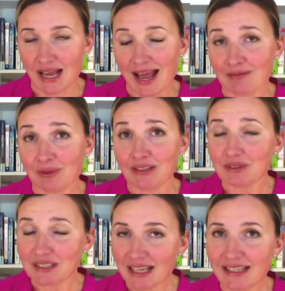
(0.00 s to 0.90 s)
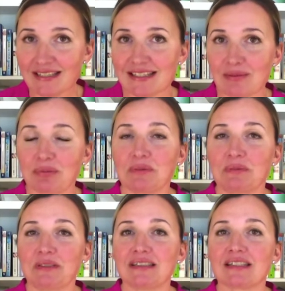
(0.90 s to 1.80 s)
And when you're taking
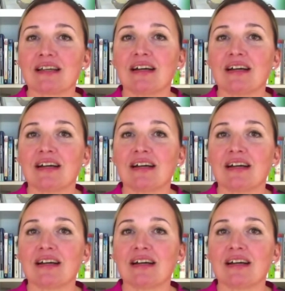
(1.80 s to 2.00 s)
supplements